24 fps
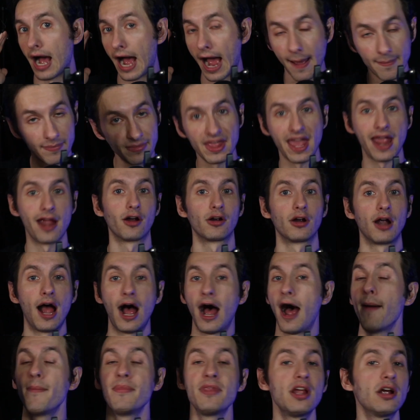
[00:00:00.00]
I'm
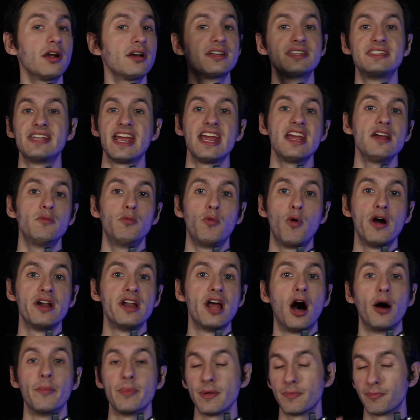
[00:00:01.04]
there day one.
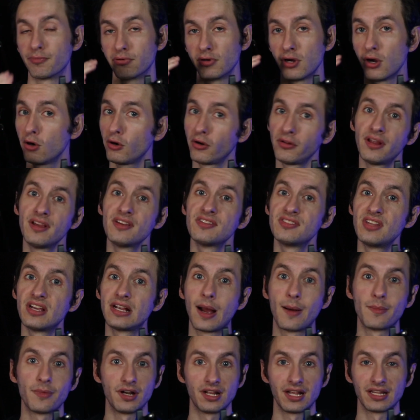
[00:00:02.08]
I'll be pre-ordering this
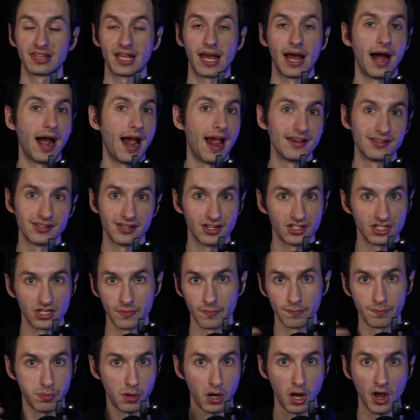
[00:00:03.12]
thing. I'm going to get the highest
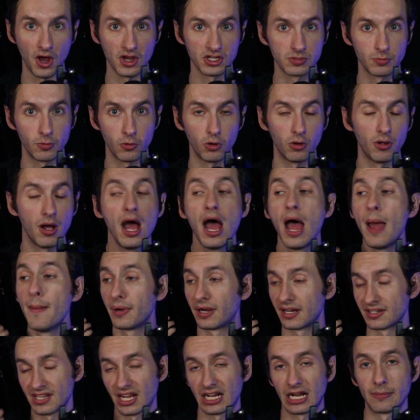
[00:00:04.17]
edition possible
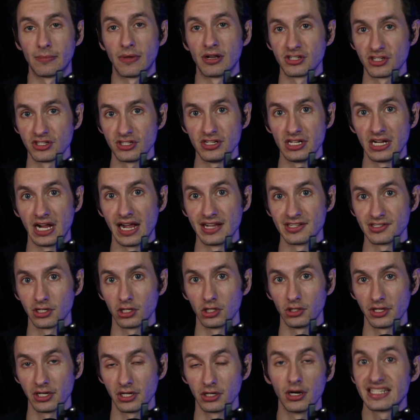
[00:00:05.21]
because, like I mentioned to you guys
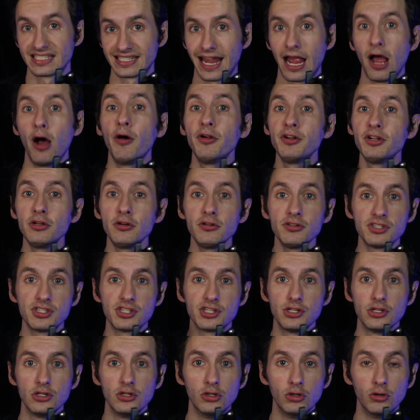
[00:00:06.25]
earlier, Silent Hill
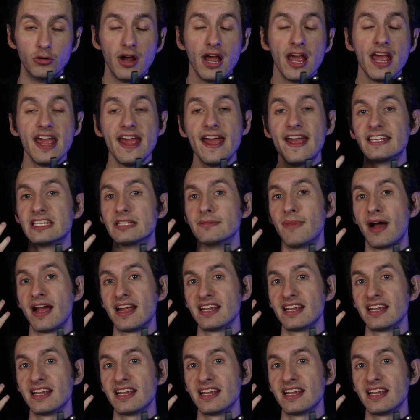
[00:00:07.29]
2 is in